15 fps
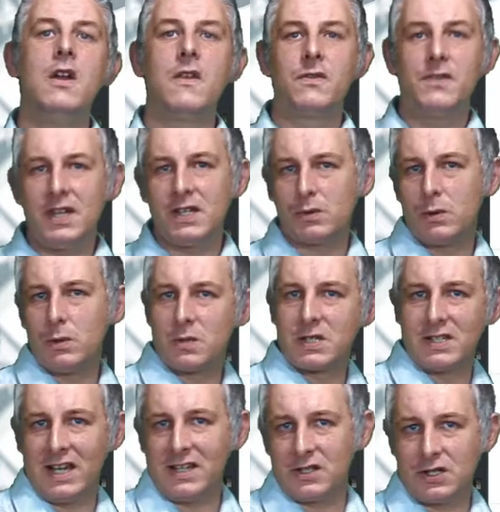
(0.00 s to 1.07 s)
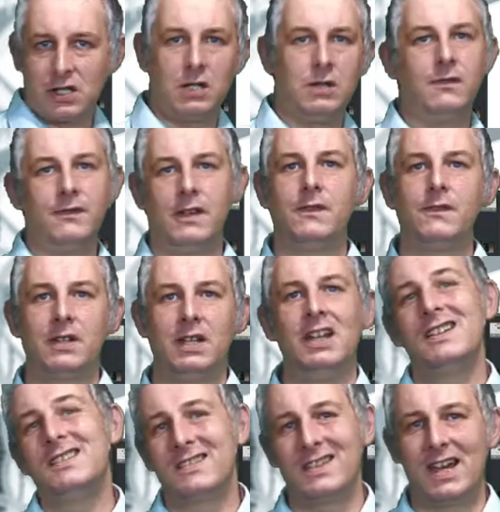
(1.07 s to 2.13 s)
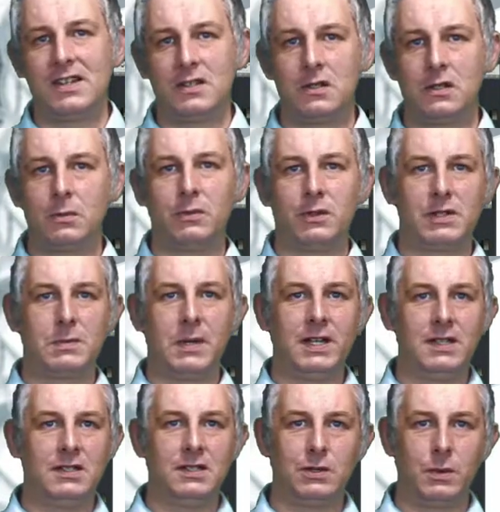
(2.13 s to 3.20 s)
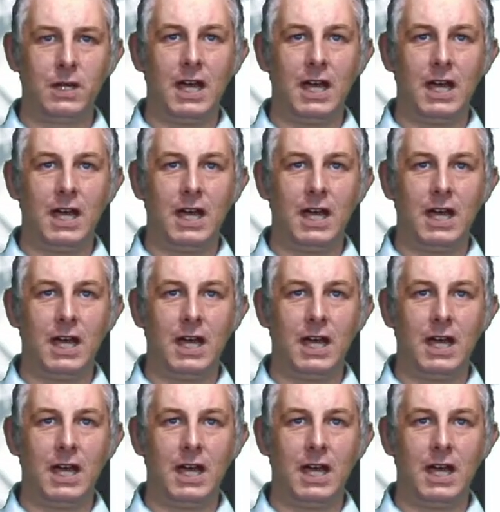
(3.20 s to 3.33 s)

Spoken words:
This we will set to 250, as that is the number of spaces we